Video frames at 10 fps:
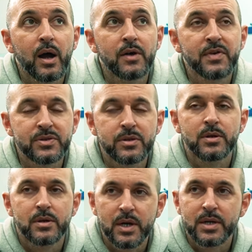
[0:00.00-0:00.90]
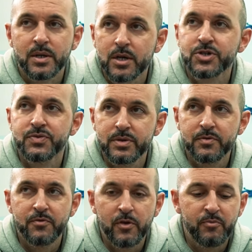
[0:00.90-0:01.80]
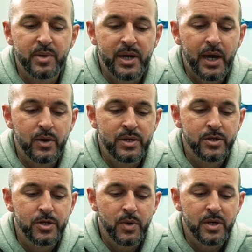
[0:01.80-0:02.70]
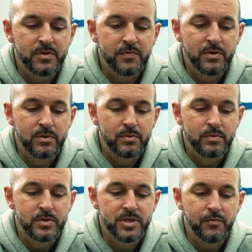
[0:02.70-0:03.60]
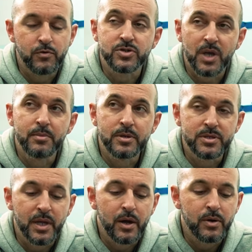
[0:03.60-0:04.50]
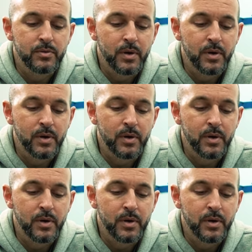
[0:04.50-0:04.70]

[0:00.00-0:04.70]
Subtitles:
I've had the like luxury of being out in the US for several summers now.